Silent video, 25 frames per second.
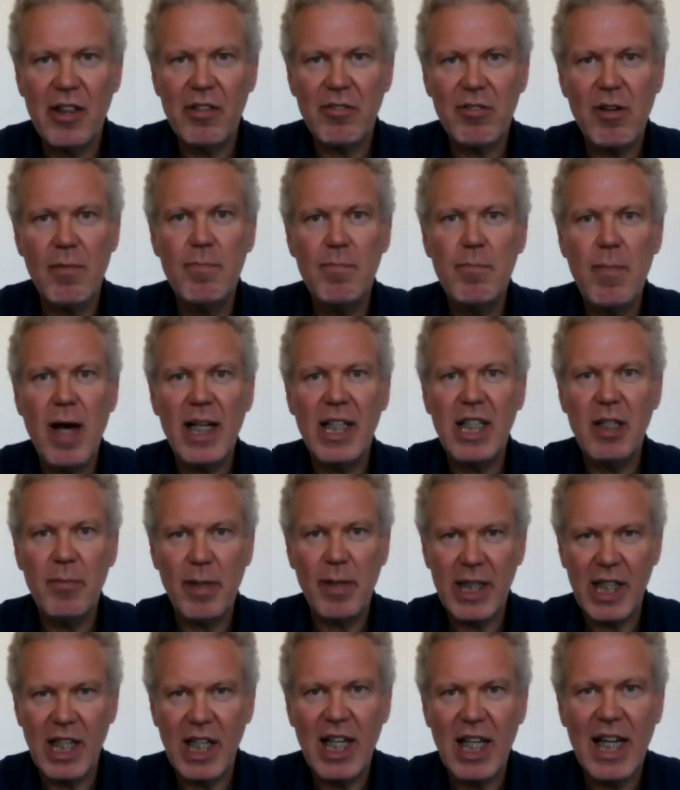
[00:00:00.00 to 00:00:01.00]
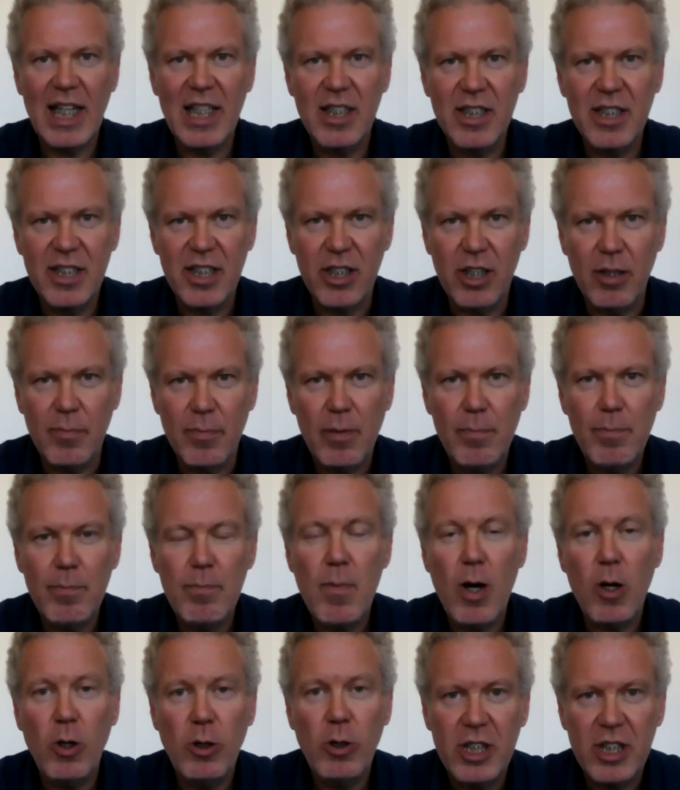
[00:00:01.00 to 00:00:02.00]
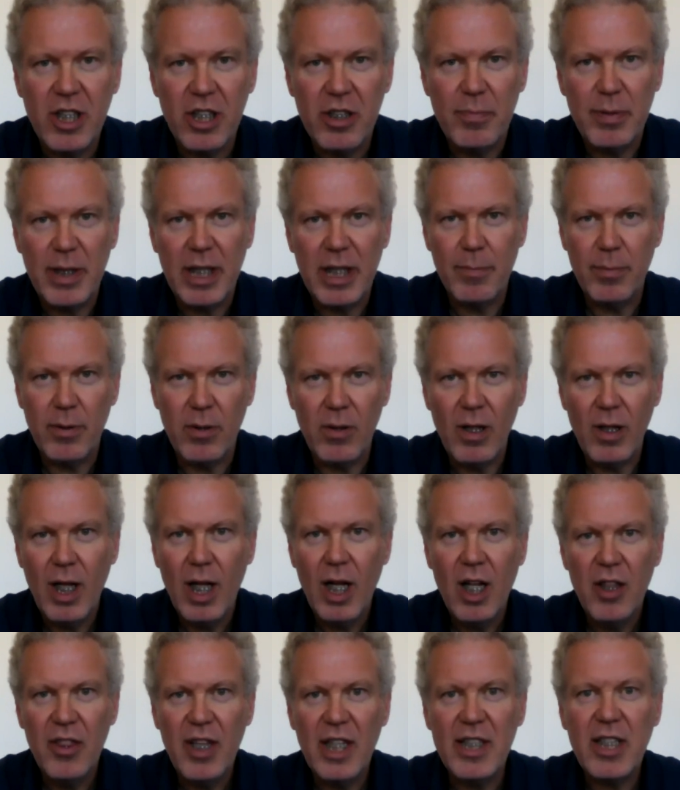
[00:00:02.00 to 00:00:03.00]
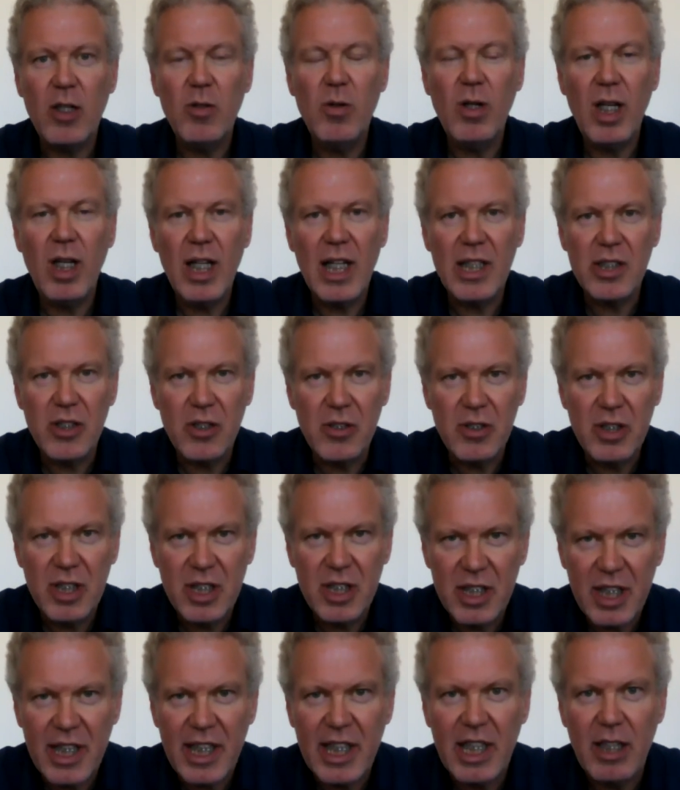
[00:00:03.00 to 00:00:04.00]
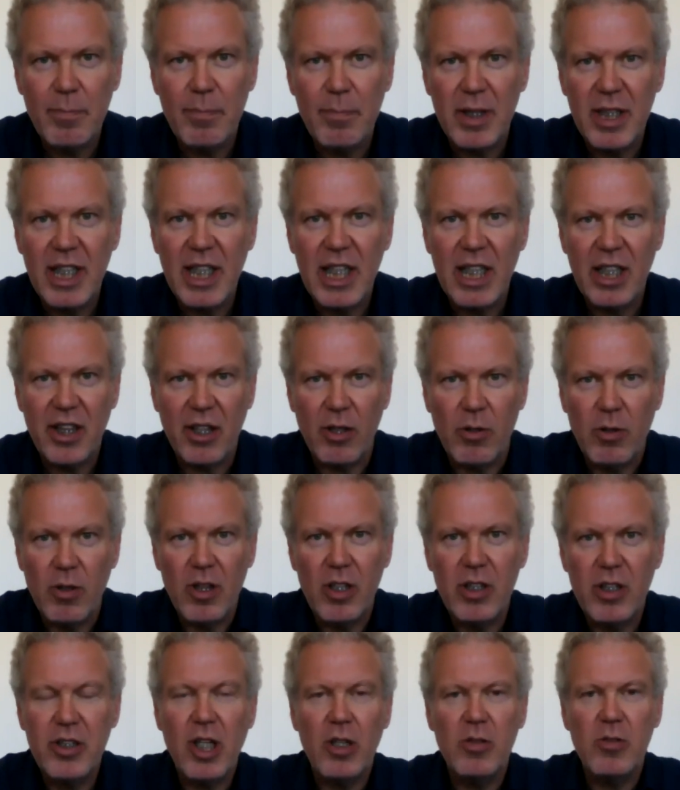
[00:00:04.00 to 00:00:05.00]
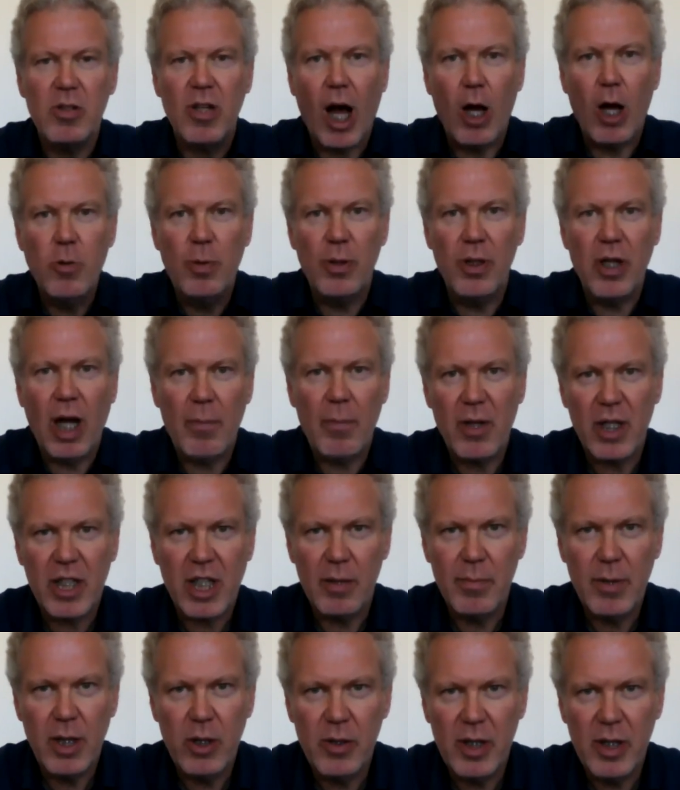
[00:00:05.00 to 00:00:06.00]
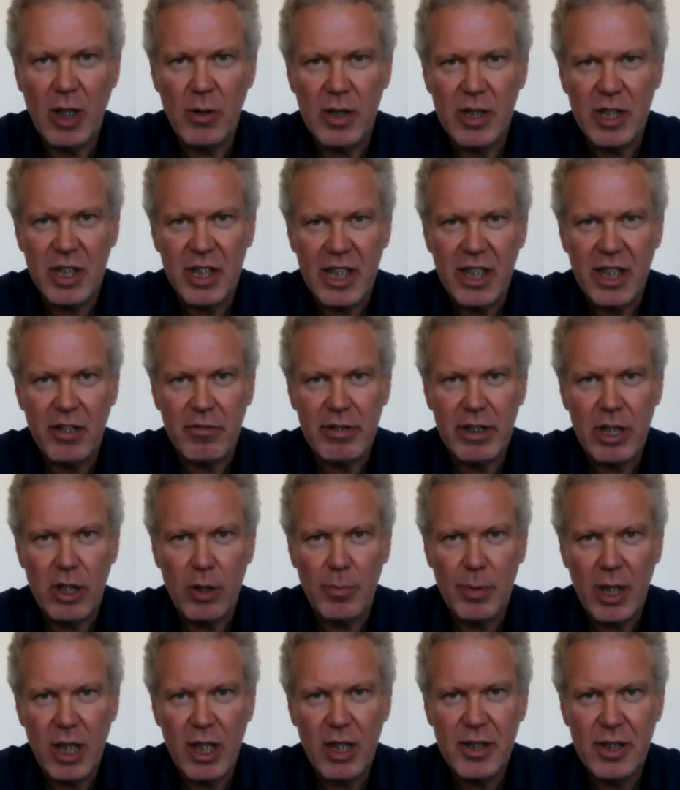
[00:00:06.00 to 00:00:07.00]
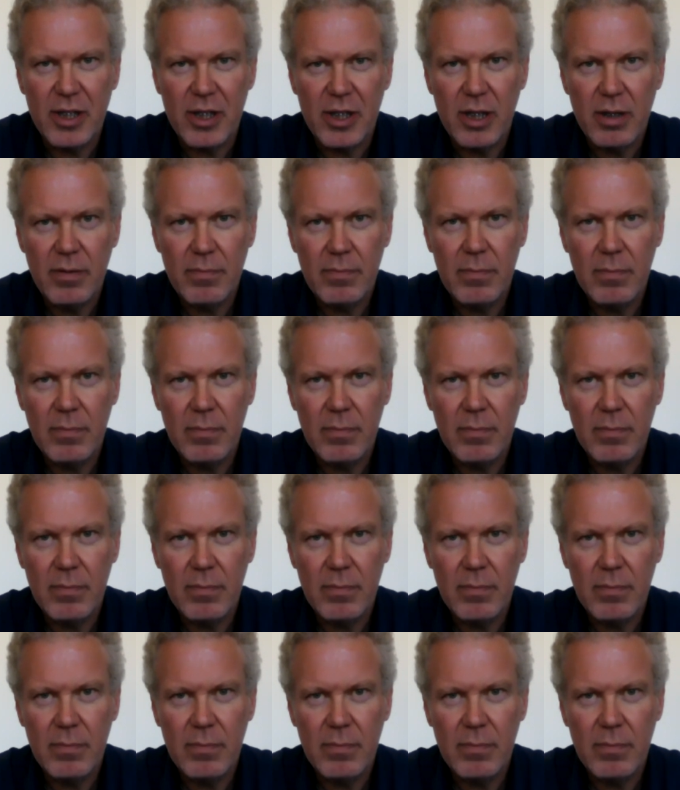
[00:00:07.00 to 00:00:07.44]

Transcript: There are many, many layers to them, and most of the people they don't let you see beneath, or you don't open up the kimono and see the real person.